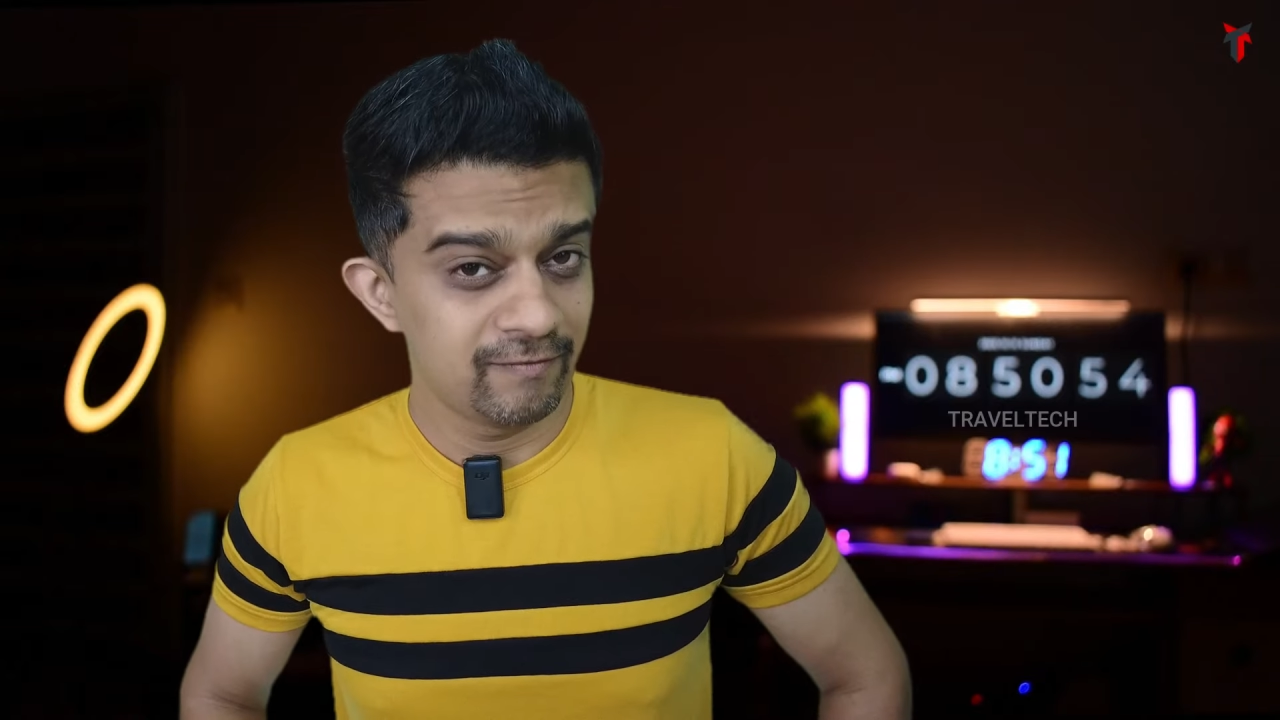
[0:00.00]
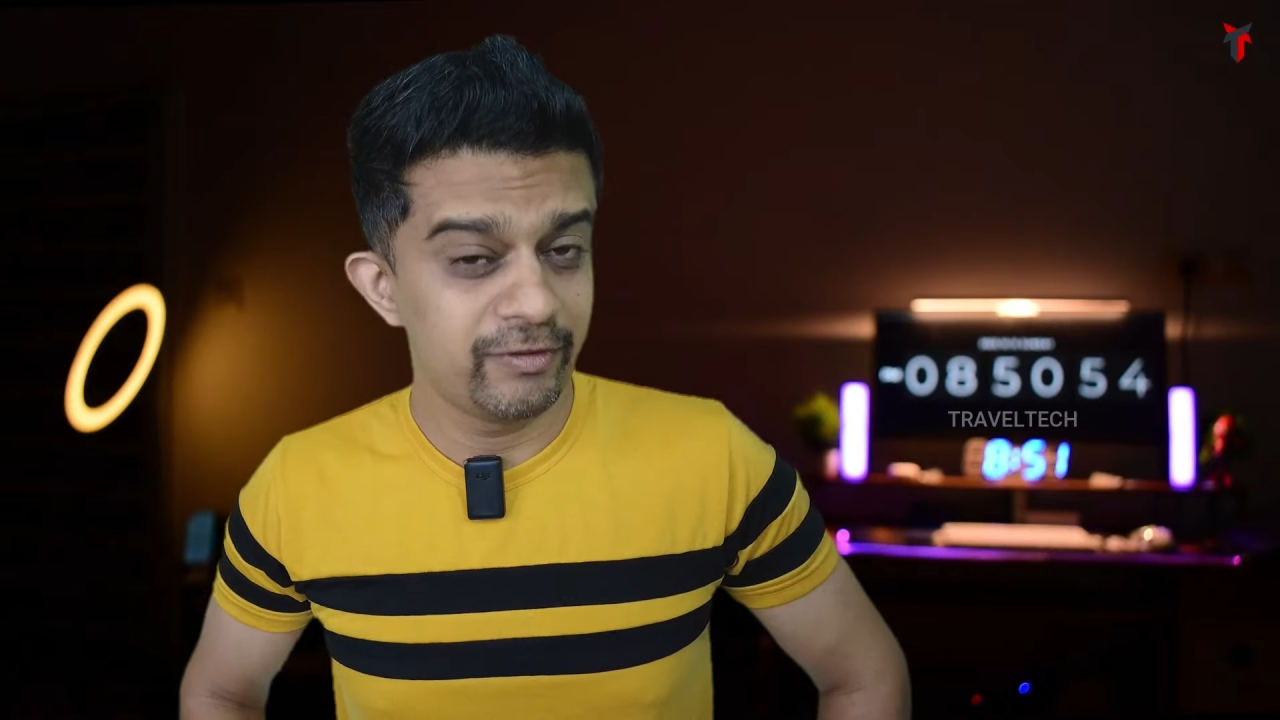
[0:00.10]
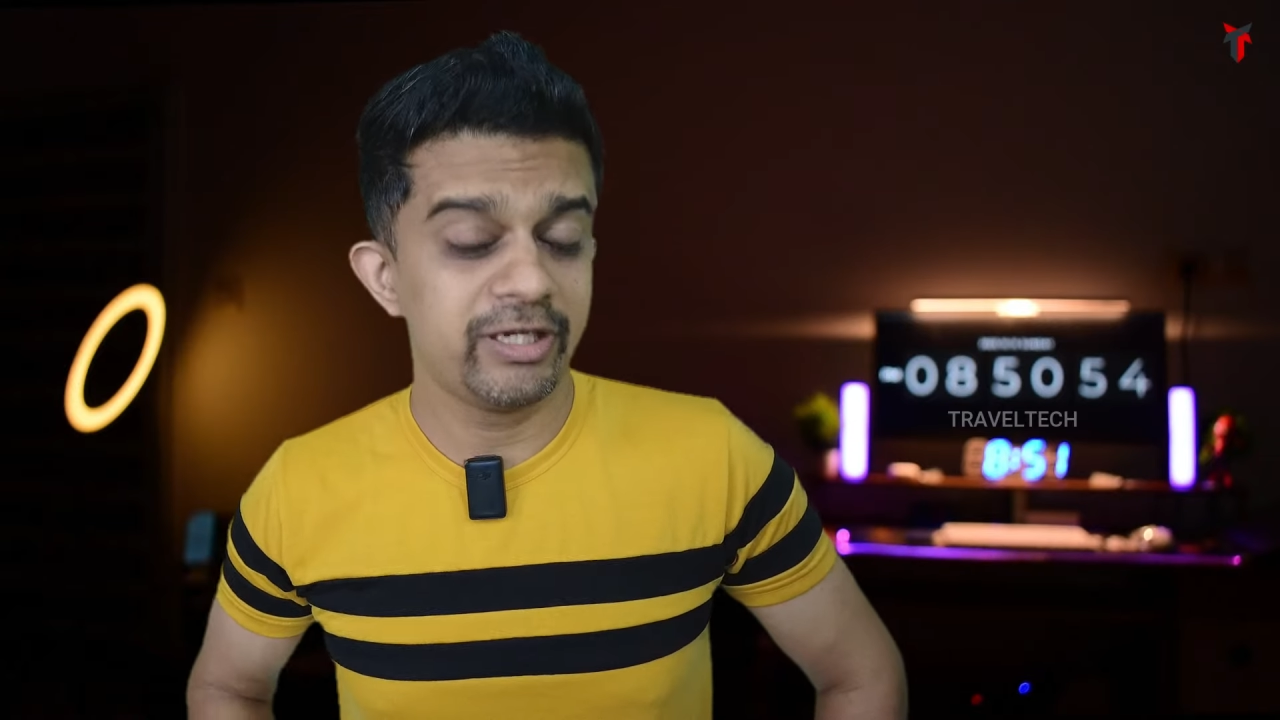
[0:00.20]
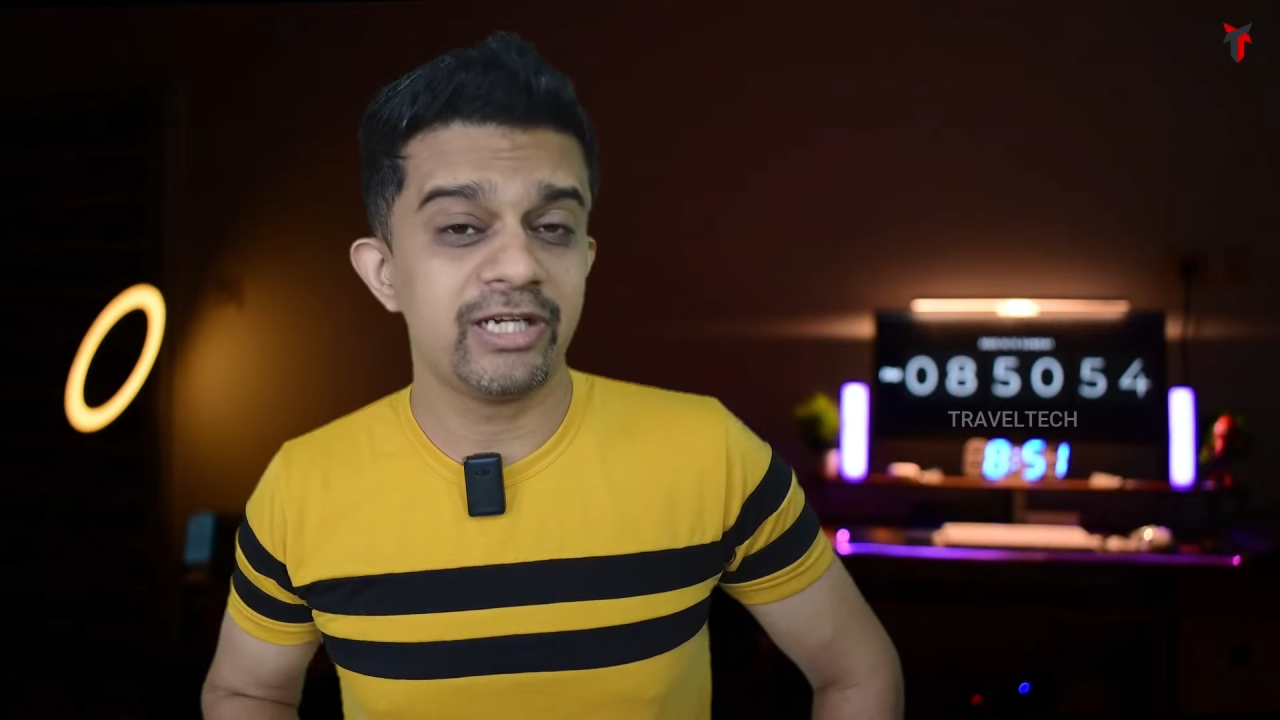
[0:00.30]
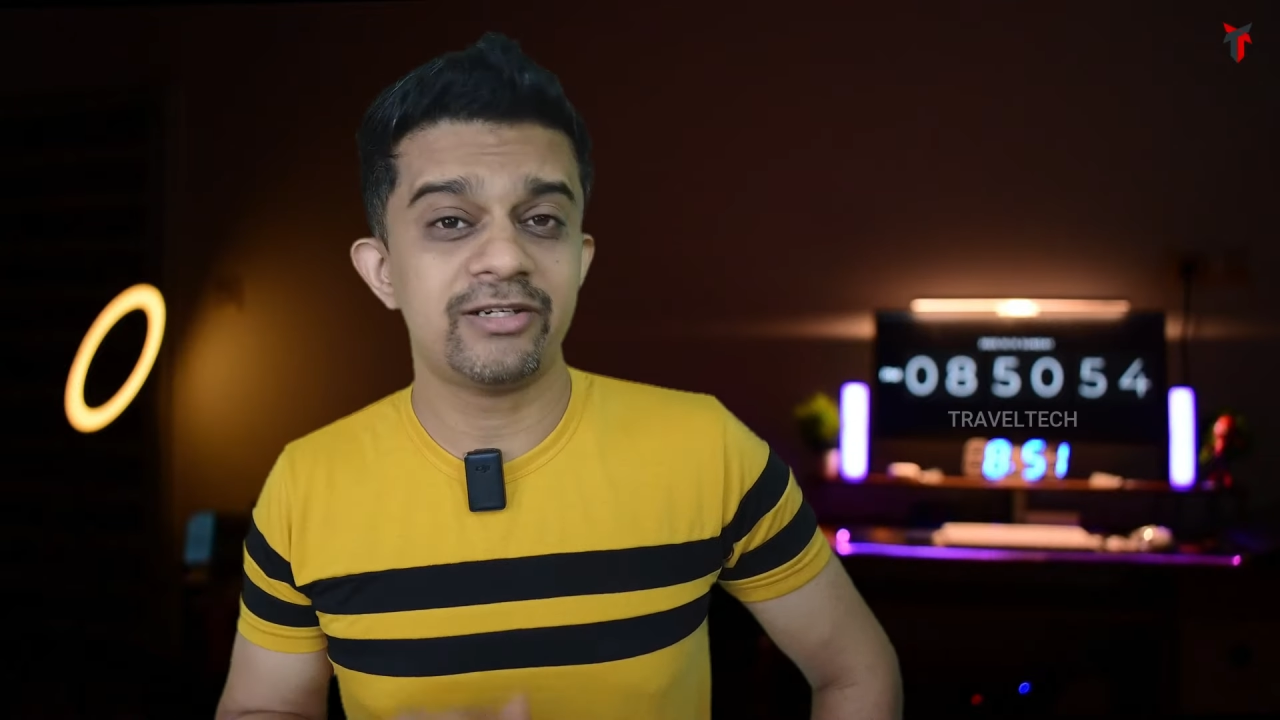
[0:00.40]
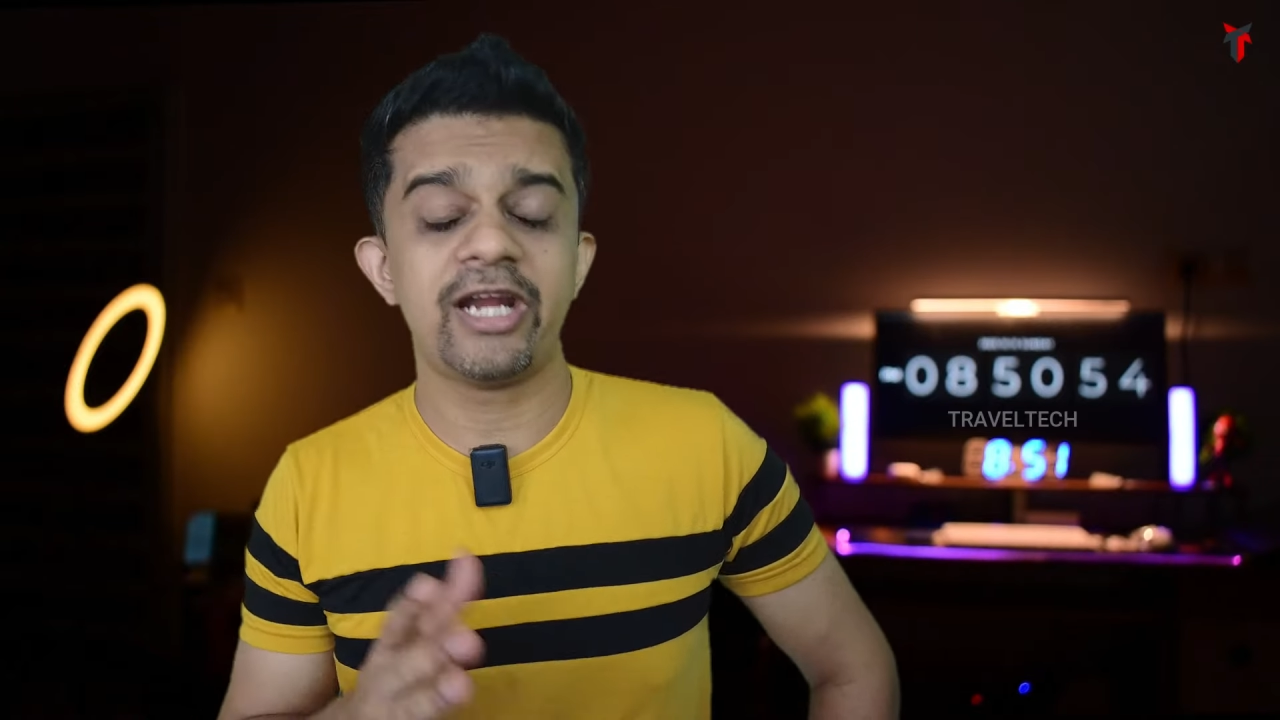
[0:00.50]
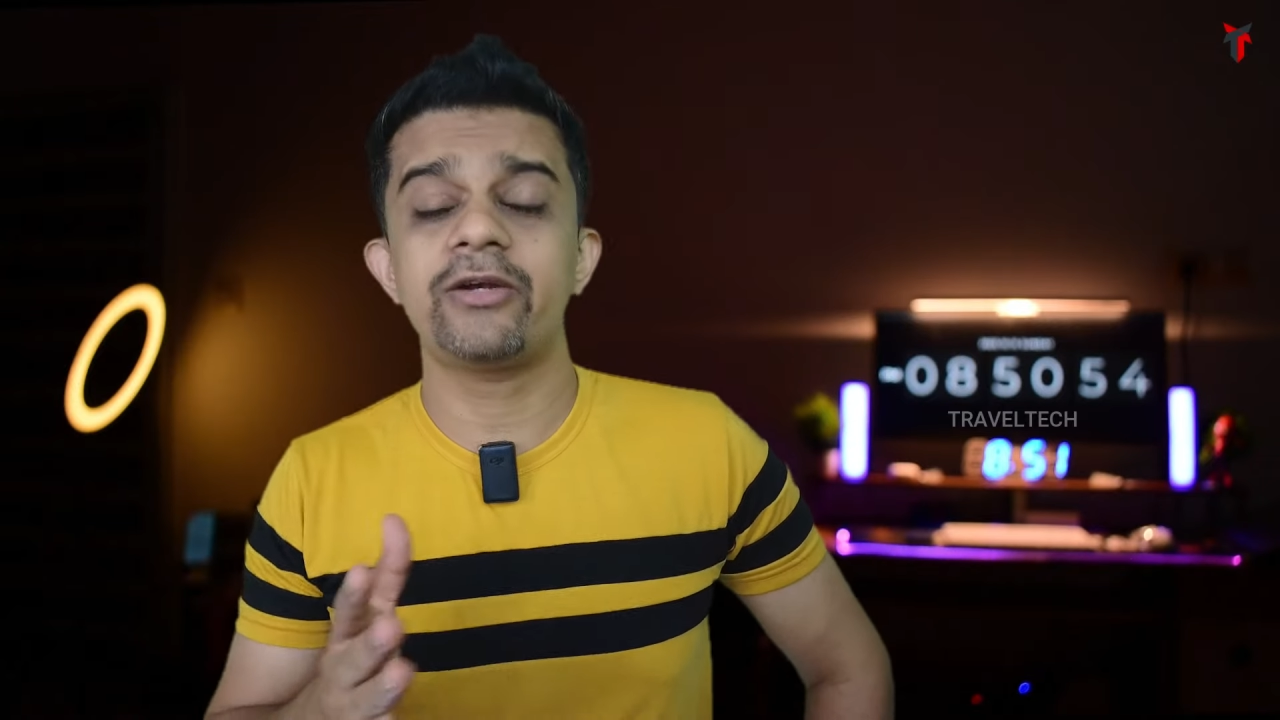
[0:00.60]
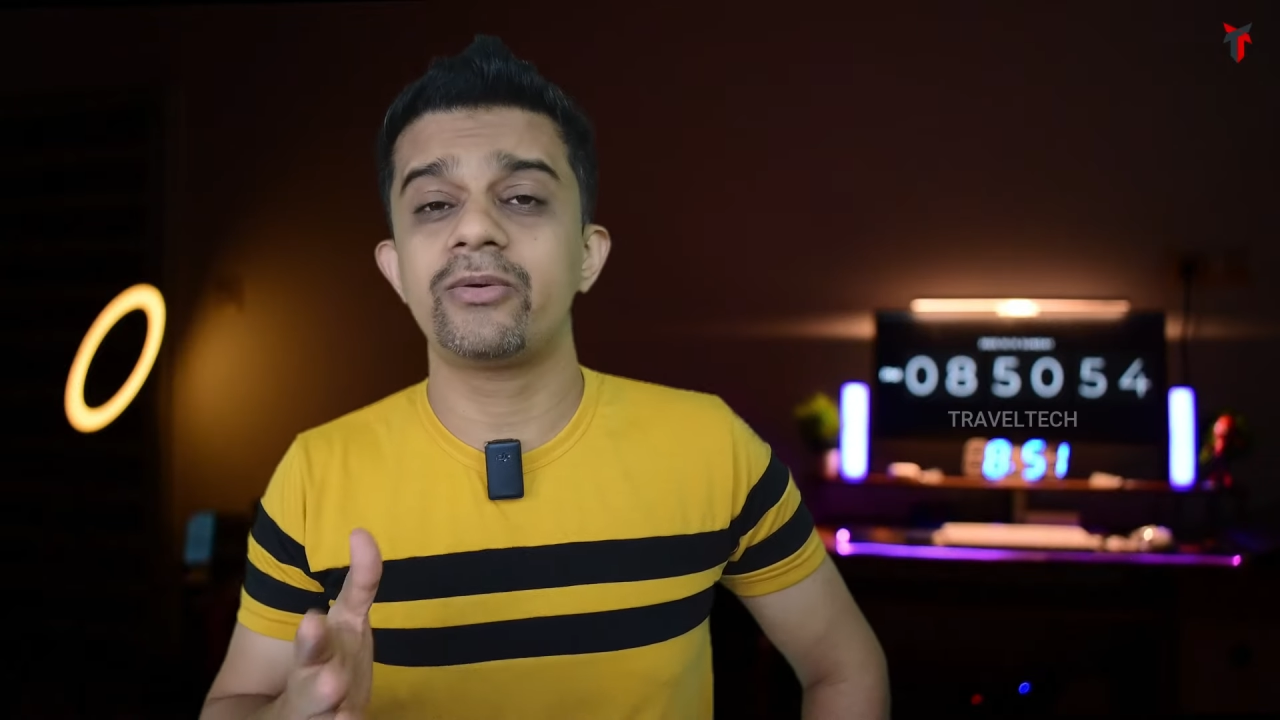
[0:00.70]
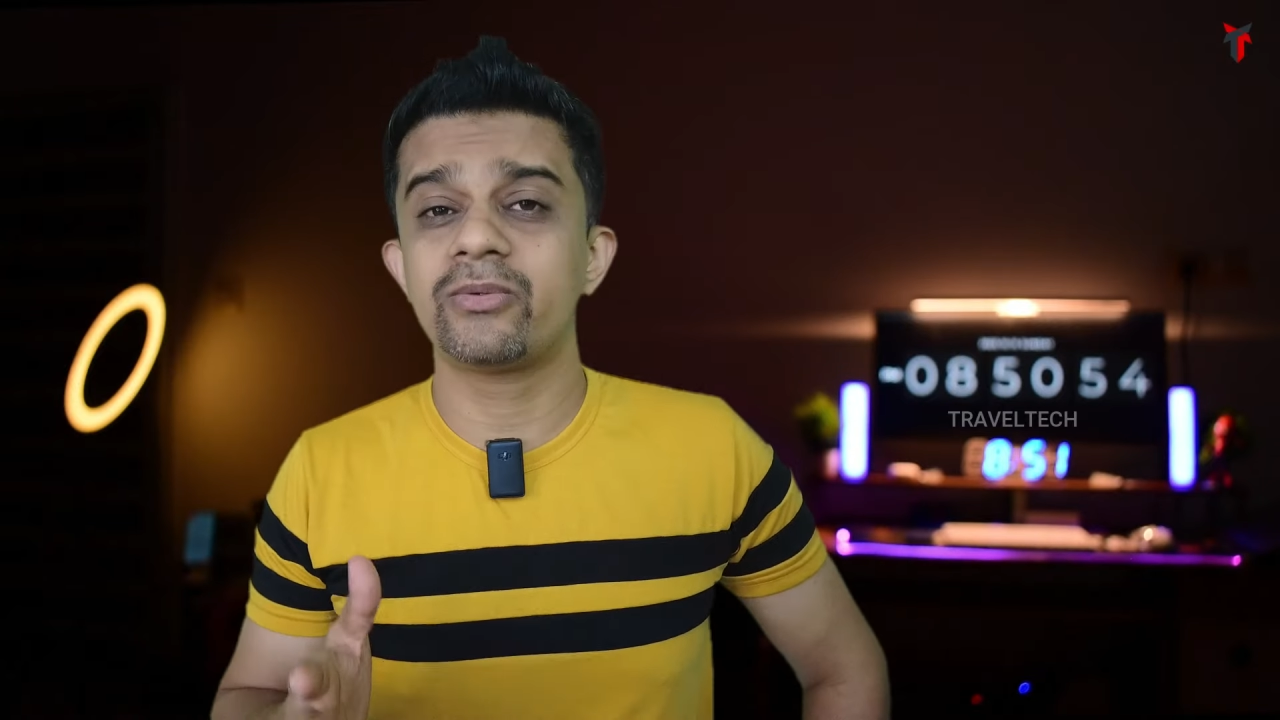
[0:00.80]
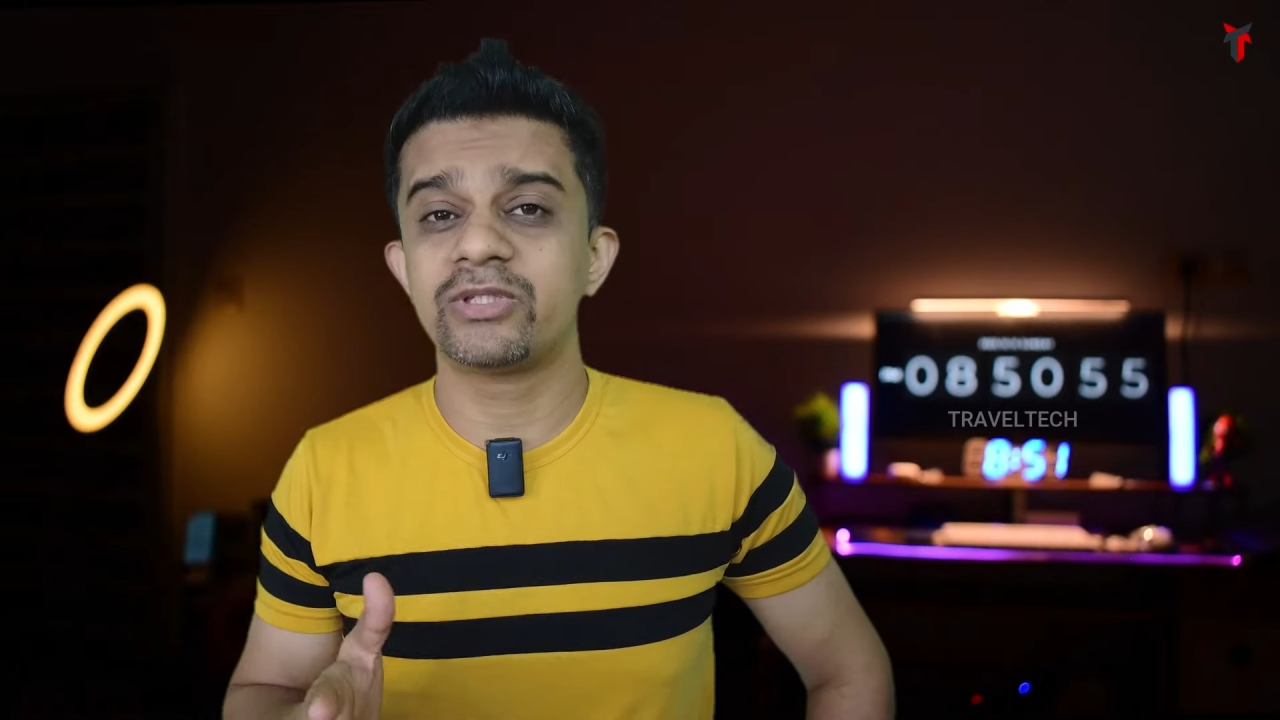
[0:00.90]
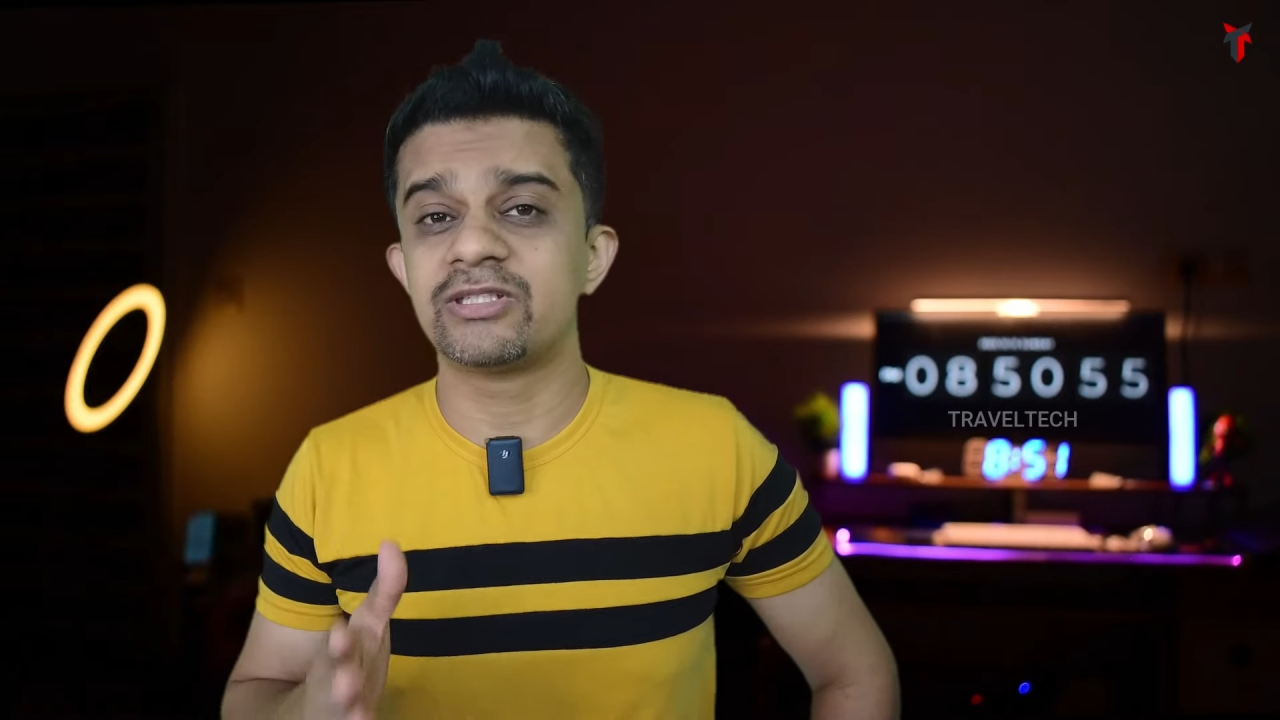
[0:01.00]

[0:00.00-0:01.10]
Well, you can try to do